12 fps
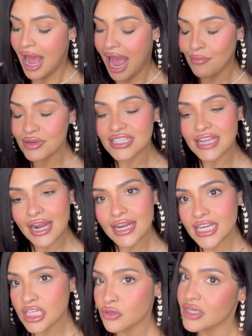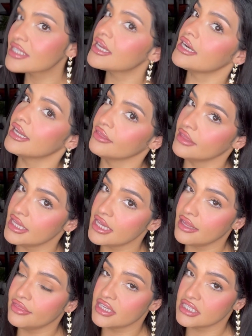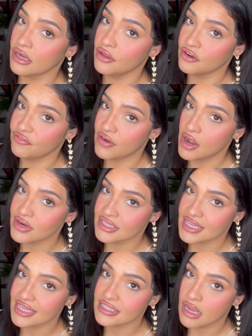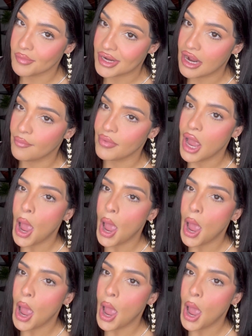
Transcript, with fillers: I was not interested in the this other fragrance that's coming up.